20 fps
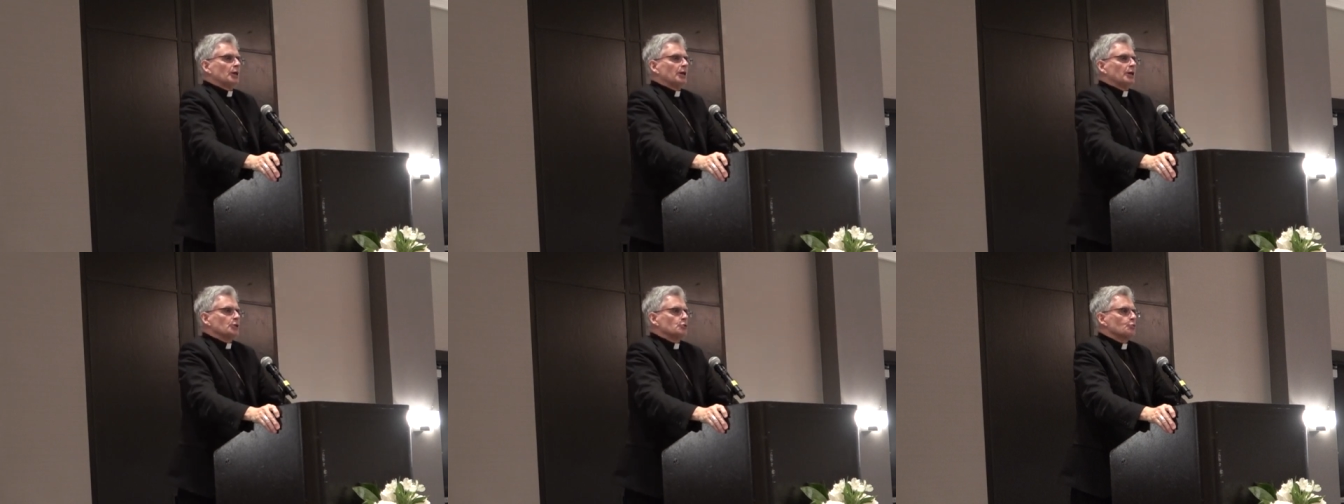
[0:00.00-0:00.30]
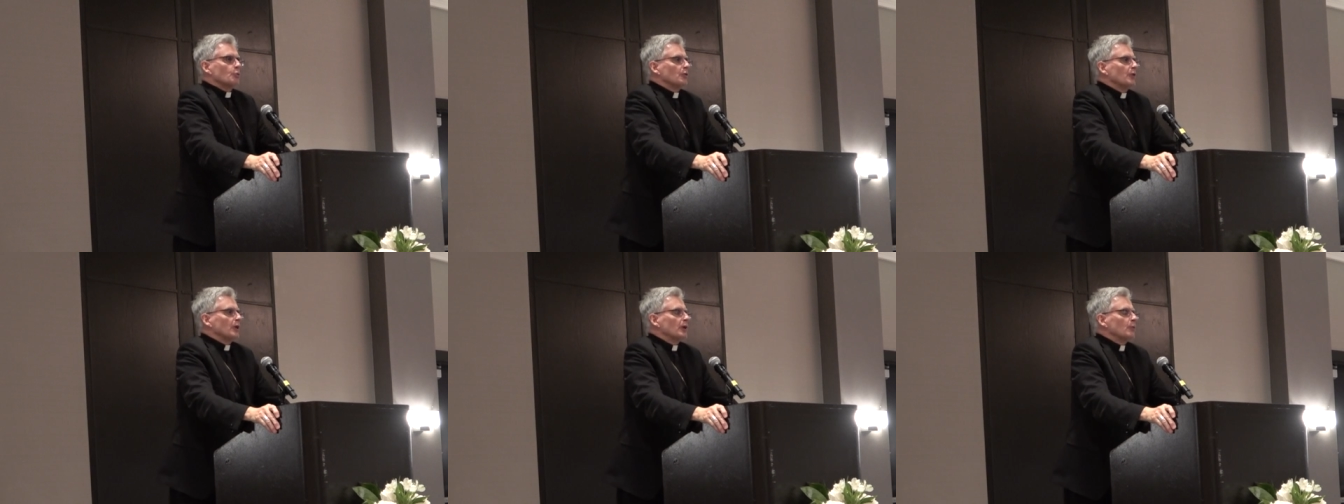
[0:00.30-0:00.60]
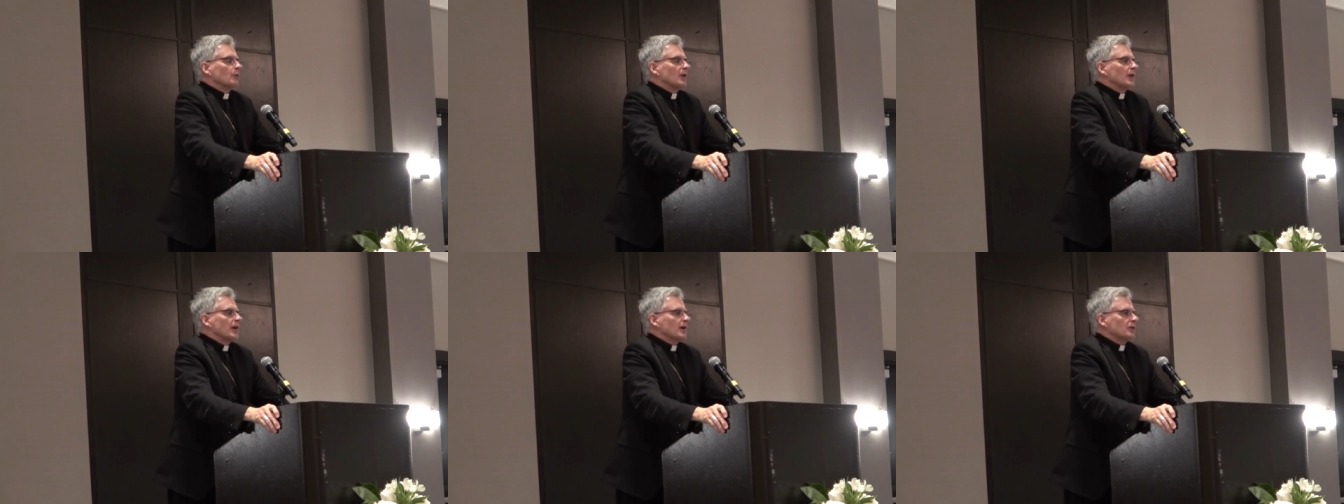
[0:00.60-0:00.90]
is where they
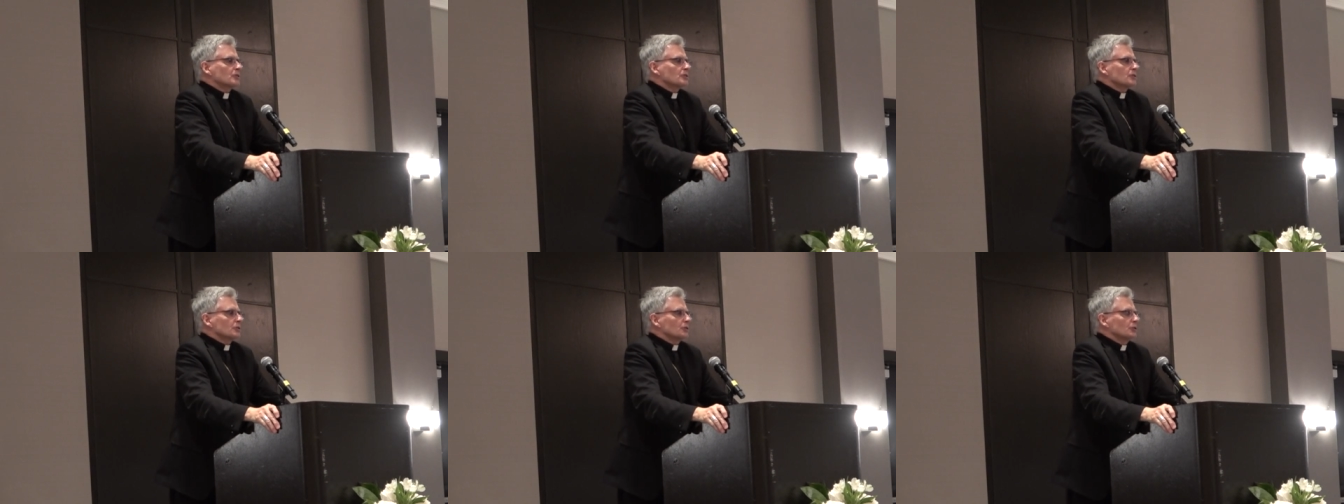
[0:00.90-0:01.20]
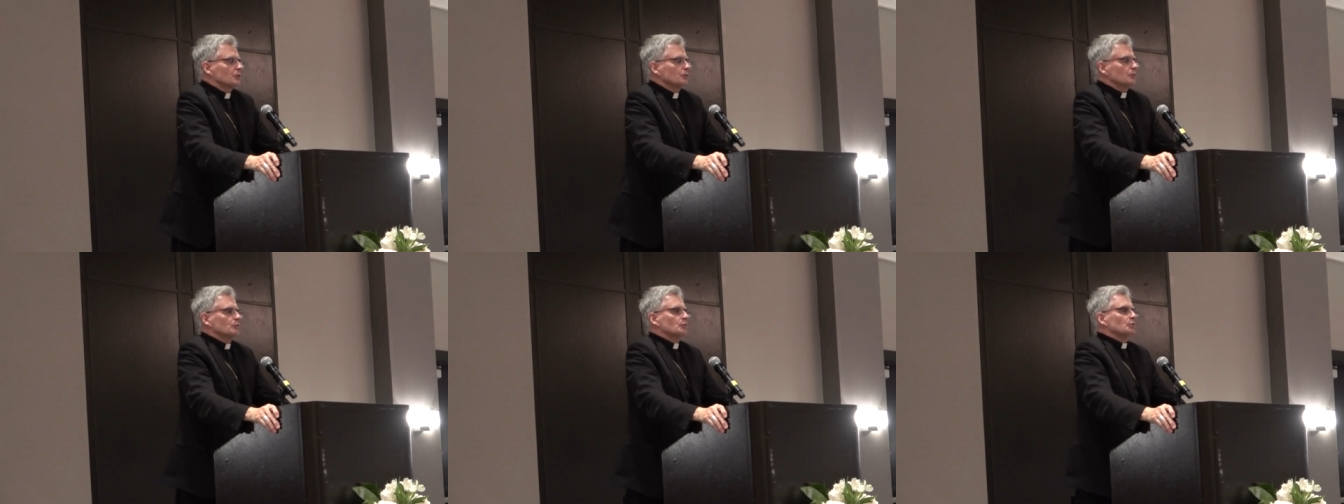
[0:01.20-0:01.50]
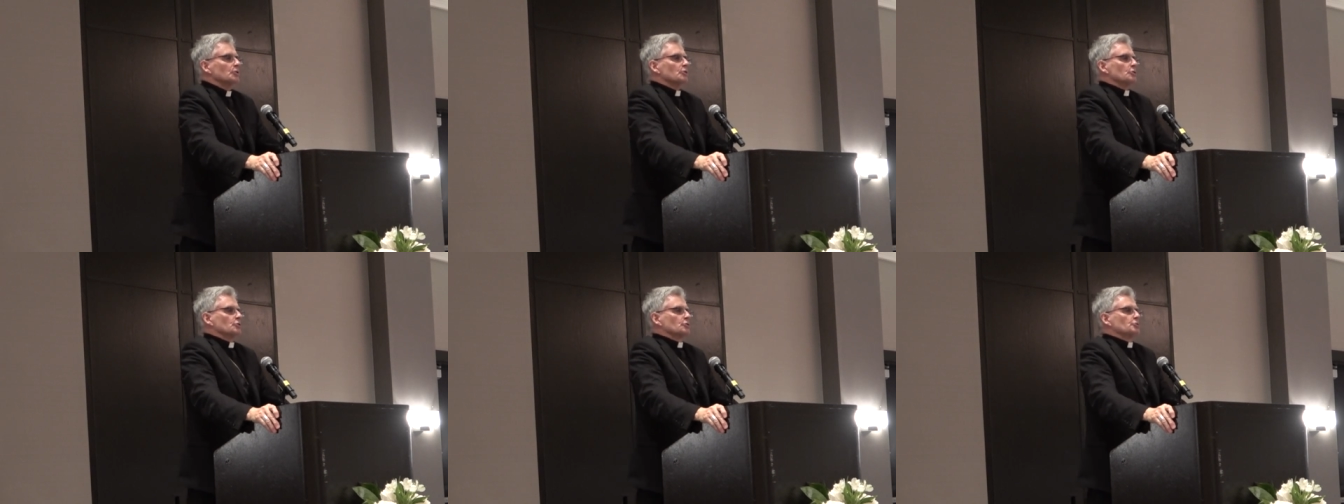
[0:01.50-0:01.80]
would execute
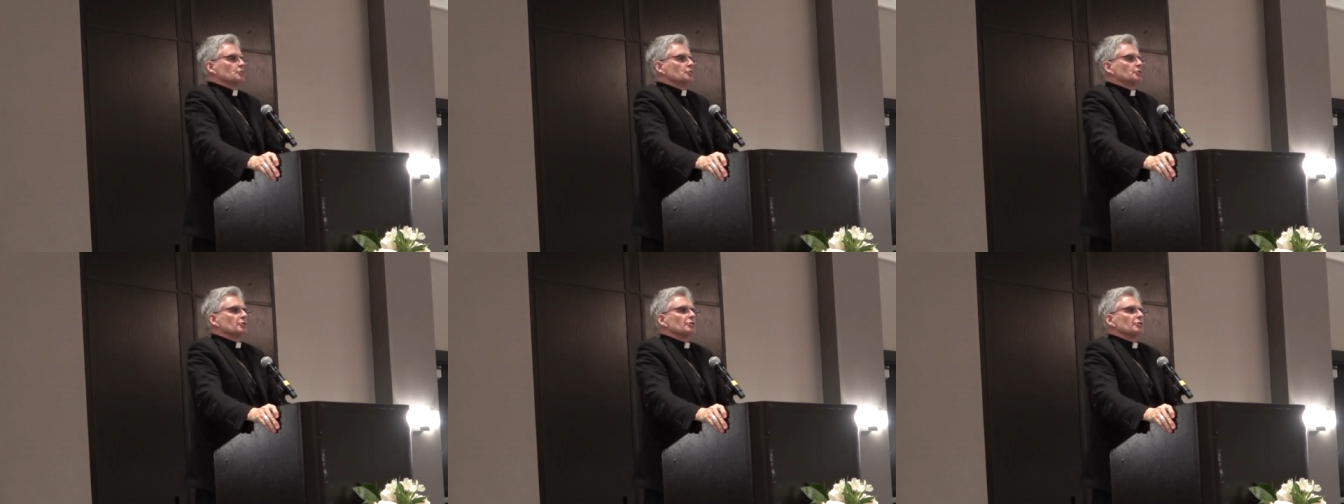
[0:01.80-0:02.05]
those who